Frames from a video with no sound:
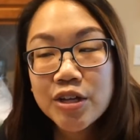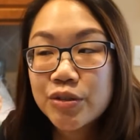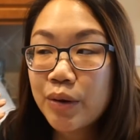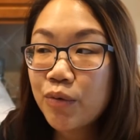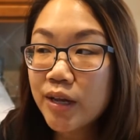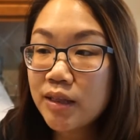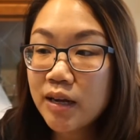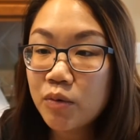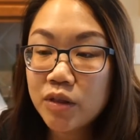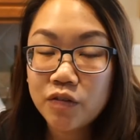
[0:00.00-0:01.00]
So I went
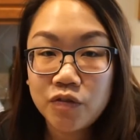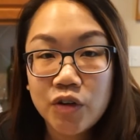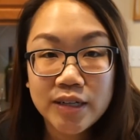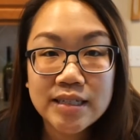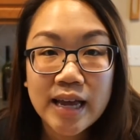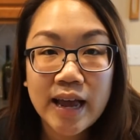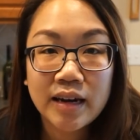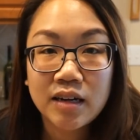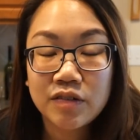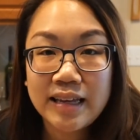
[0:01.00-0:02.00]
there with the full
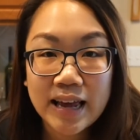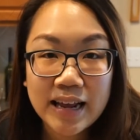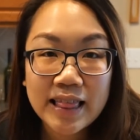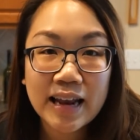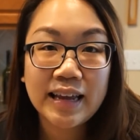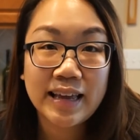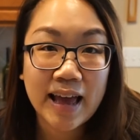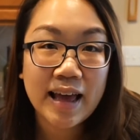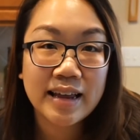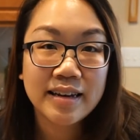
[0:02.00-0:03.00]
intent of getting that
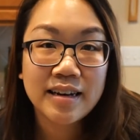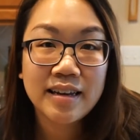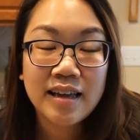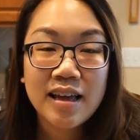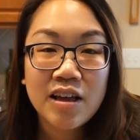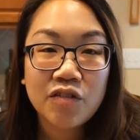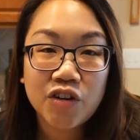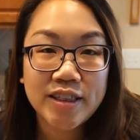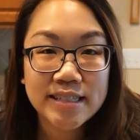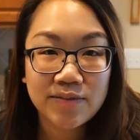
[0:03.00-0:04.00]
again
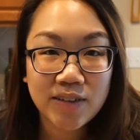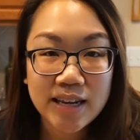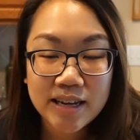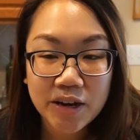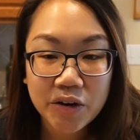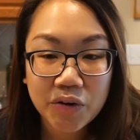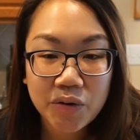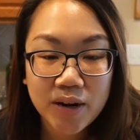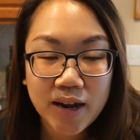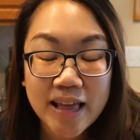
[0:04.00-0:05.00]
for this
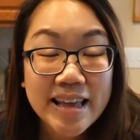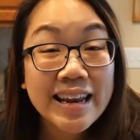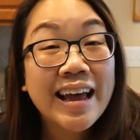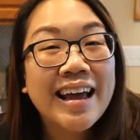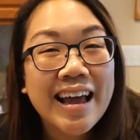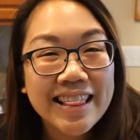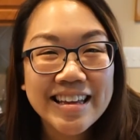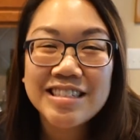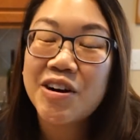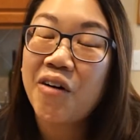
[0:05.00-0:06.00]
video, and
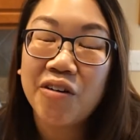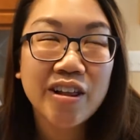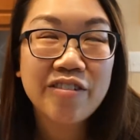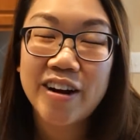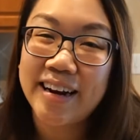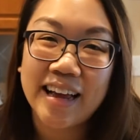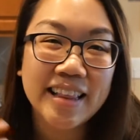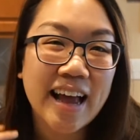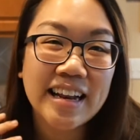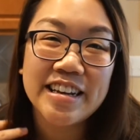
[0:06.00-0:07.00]
they totally ran out.
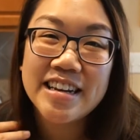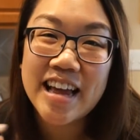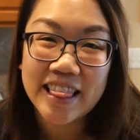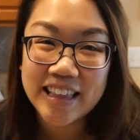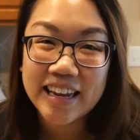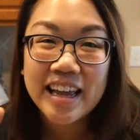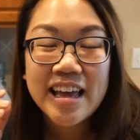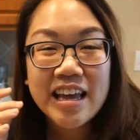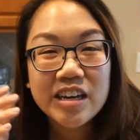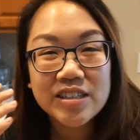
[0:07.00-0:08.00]
They had nothing.
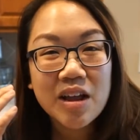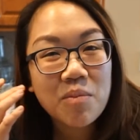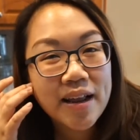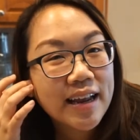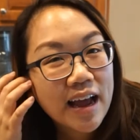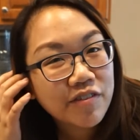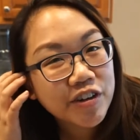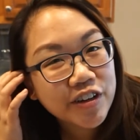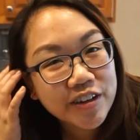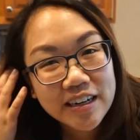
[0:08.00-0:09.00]
It was like Monday
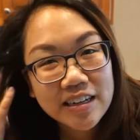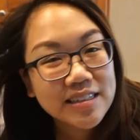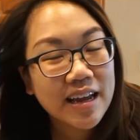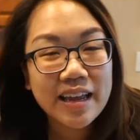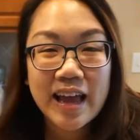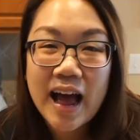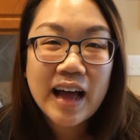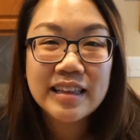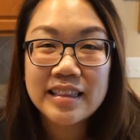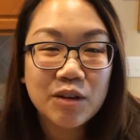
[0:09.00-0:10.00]
afternoon, and I was like,
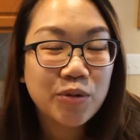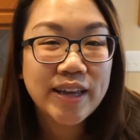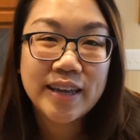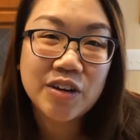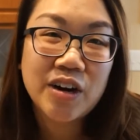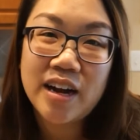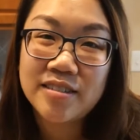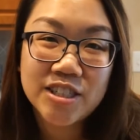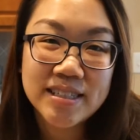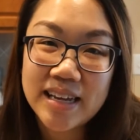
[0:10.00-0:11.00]
yeah, the weekend
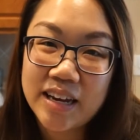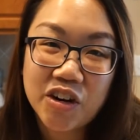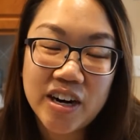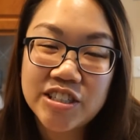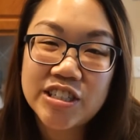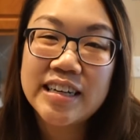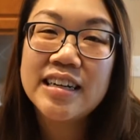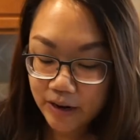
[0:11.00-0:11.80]
crowd just like crushed it.